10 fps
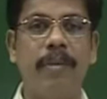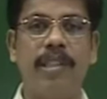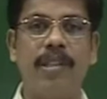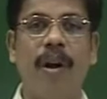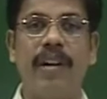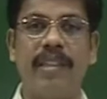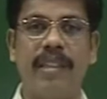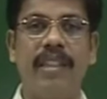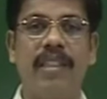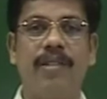salt
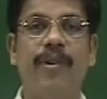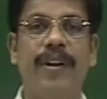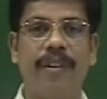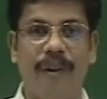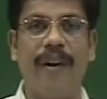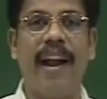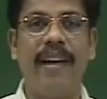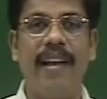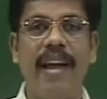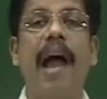is sodium chloride
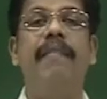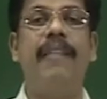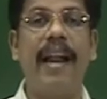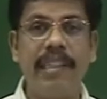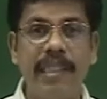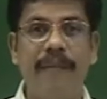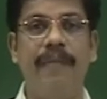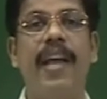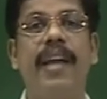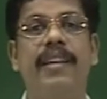and that is the
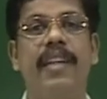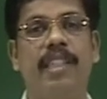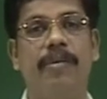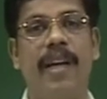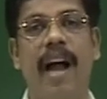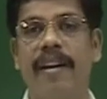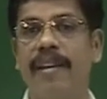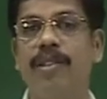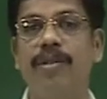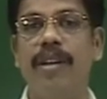way it has to be
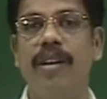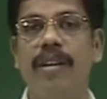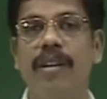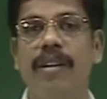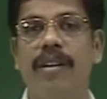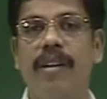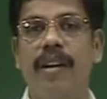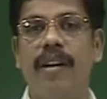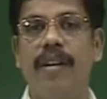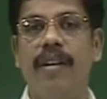understood,
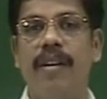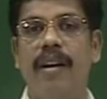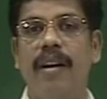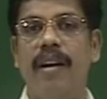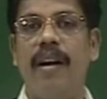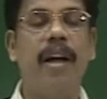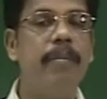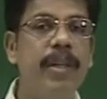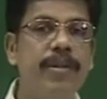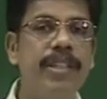a
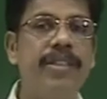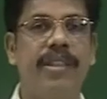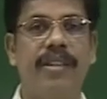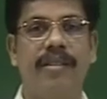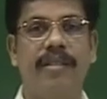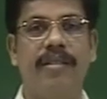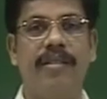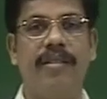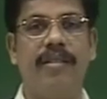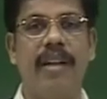hermeneutician,
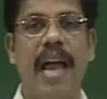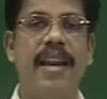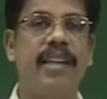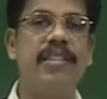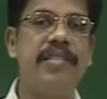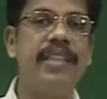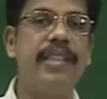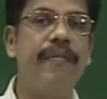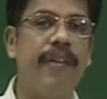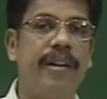an
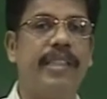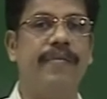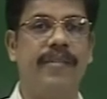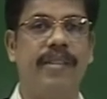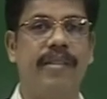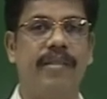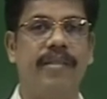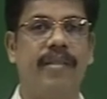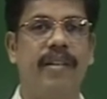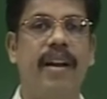existential philosopher
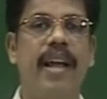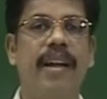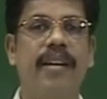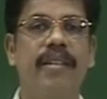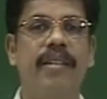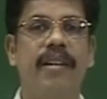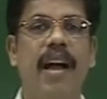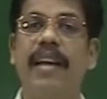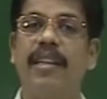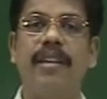like
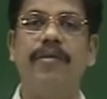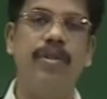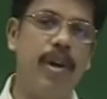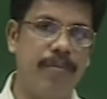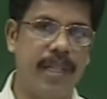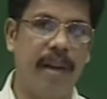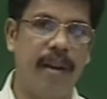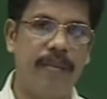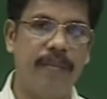Heidegger would object,